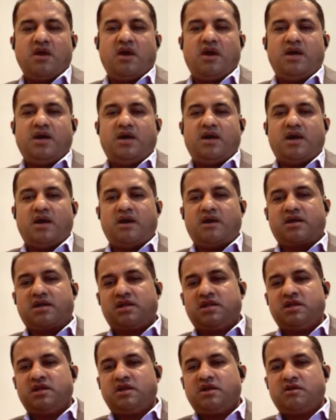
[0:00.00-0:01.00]
a
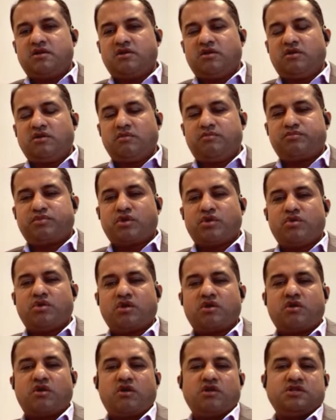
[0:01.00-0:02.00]
clinical
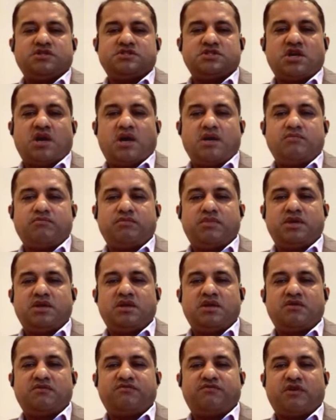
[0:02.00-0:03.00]
protocol is not
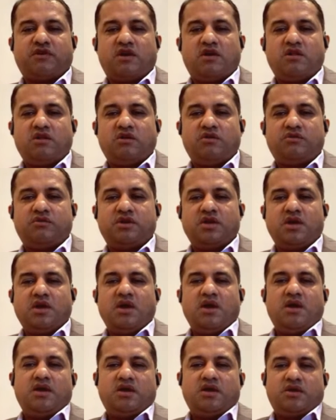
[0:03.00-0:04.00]
being followed,
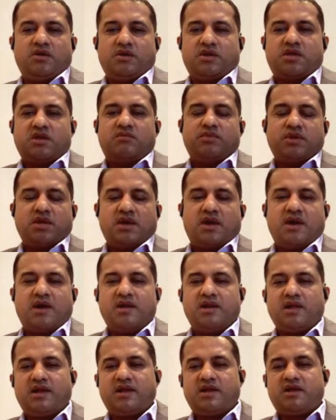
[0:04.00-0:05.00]
it can be
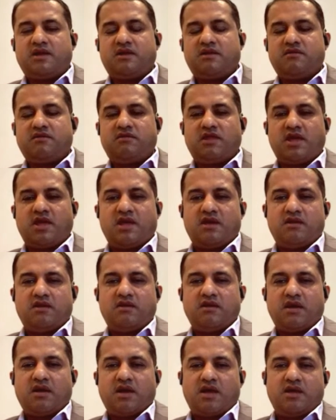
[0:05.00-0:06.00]
highlighted
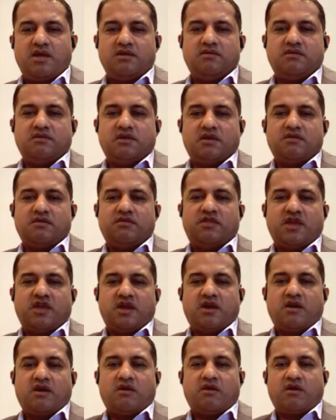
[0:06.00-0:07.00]
then and
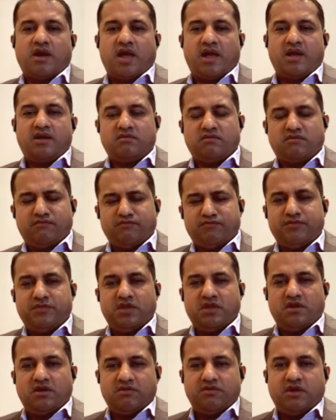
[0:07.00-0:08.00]
there. And
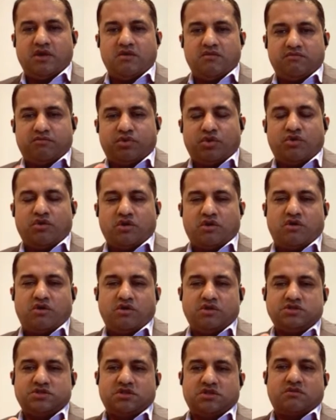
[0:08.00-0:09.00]
the
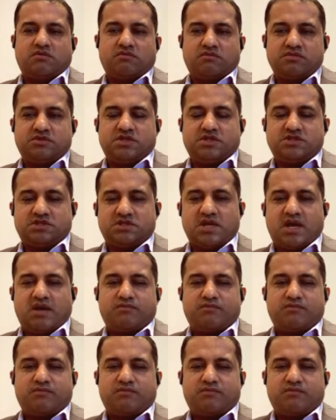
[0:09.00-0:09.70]
protocols are just